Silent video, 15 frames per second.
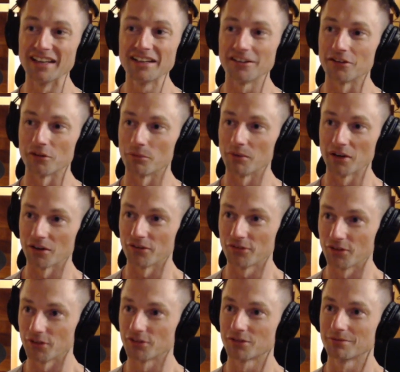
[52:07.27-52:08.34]
He needed it when I
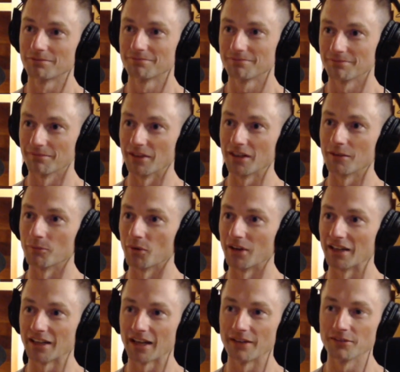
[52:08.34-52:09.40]
first met him,
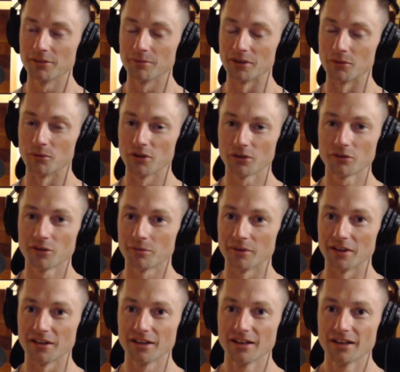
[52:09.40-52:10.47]
when he came to me and worked with
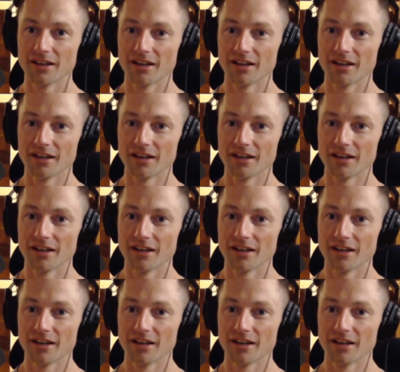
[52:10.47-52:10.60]
me.